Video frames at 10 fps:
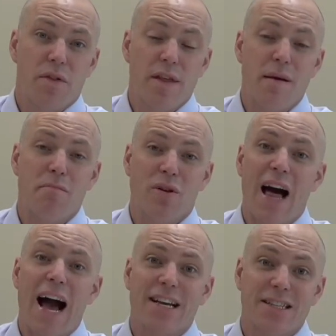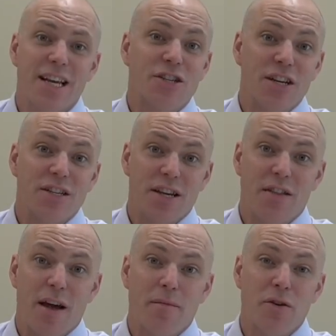the black stitches
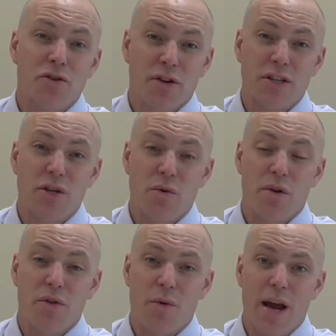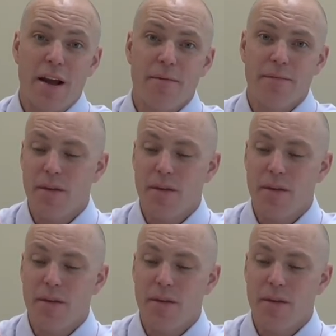in them, um, usually two or three.